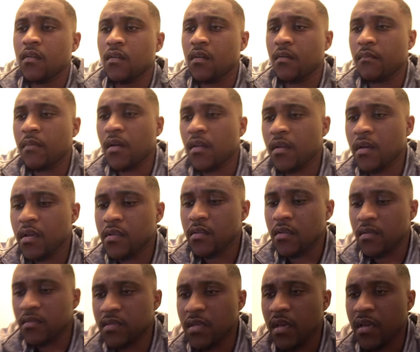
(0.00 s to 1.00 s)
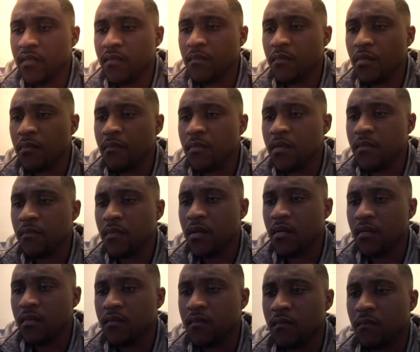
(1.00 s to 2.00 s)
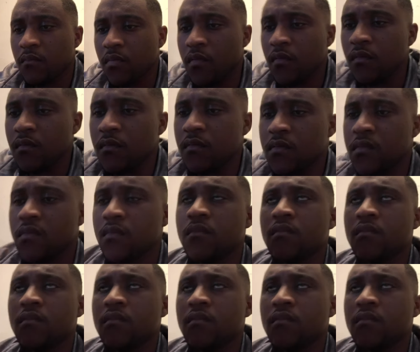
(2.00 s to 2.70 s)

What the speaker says: Everybody got their taxes but me, man. Some bullshit.